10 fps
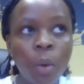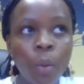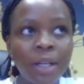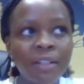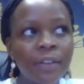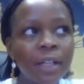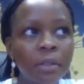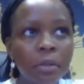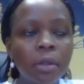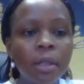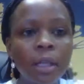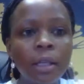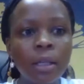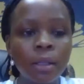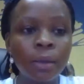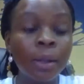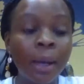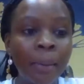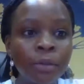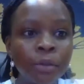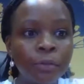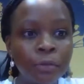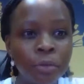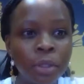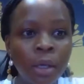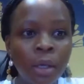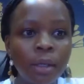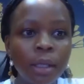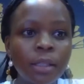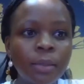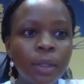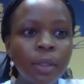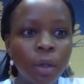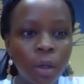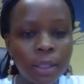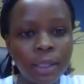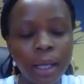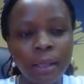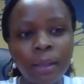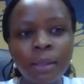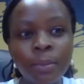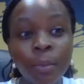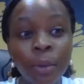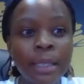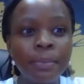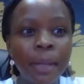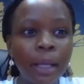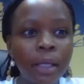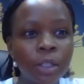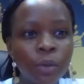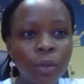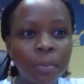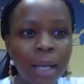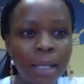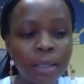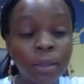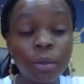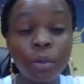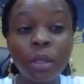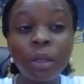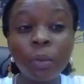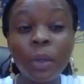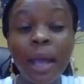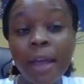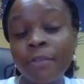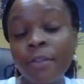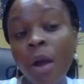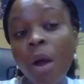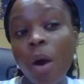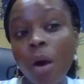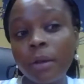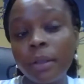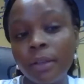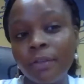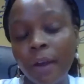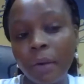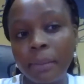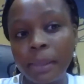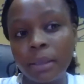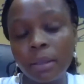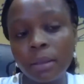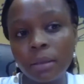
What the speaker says: What effects do you think the amount of food that is being lost and it's mainly packaged with plastic, do you think we have on the environment?